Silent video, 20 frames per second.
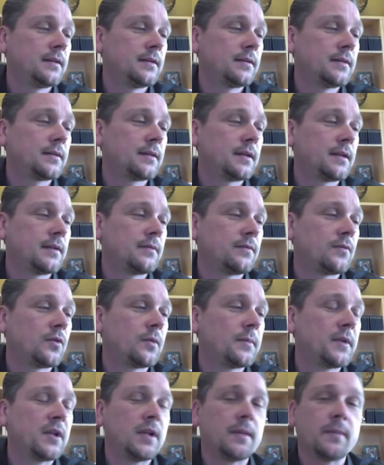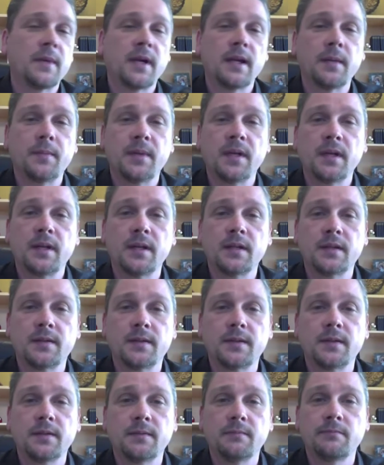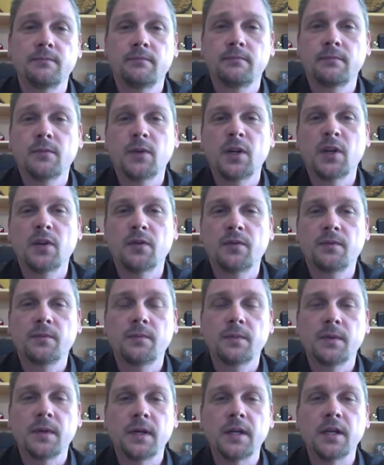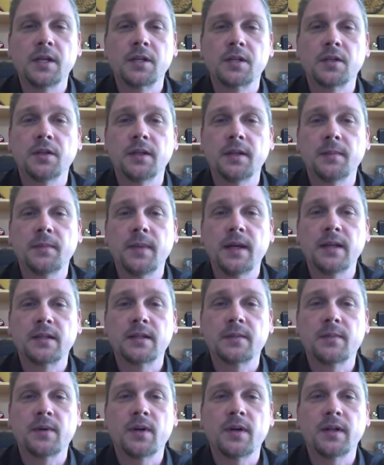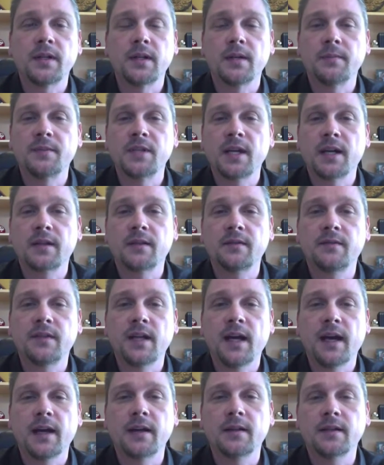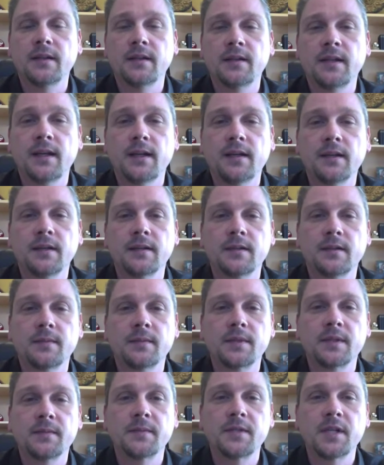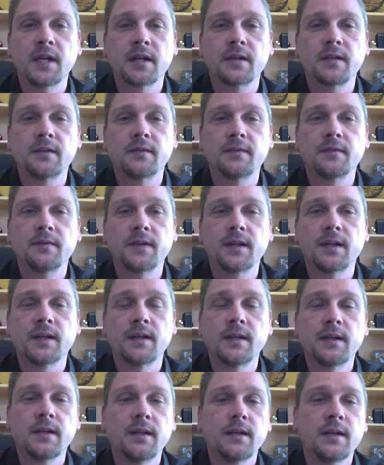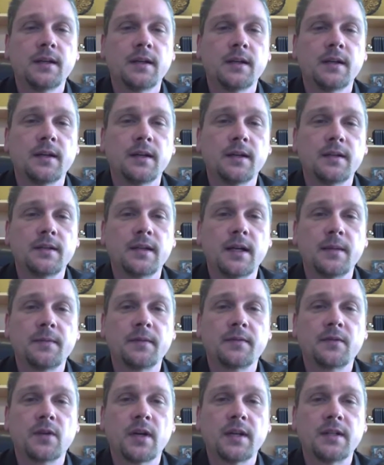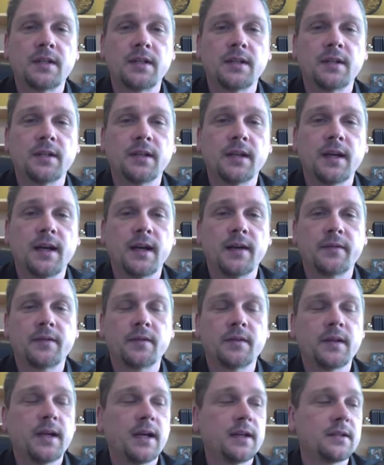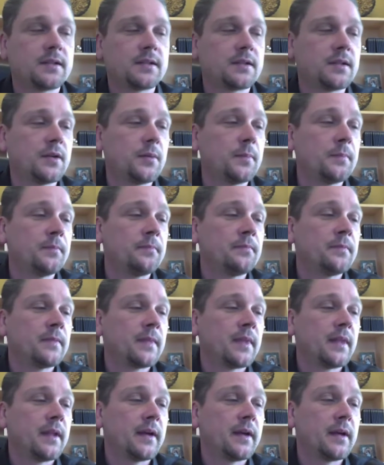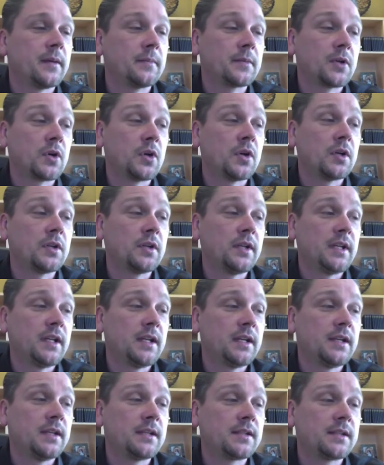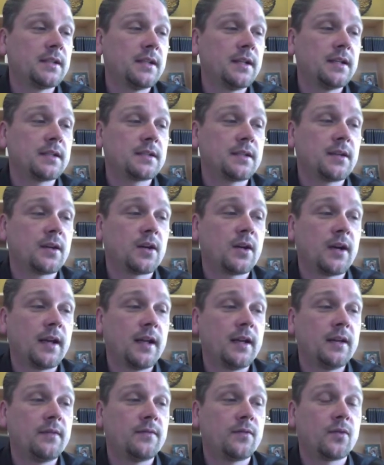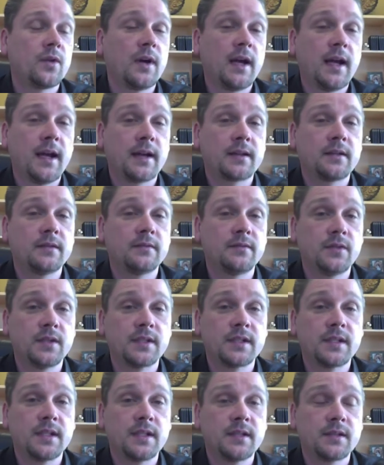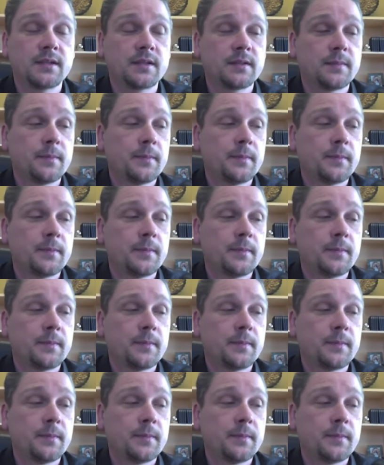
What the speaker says: kind of formulate my opinions, initially based upon the objective data, and then take in some subjective type of criteria after that. So currently in Encinitas there are 84 active listings.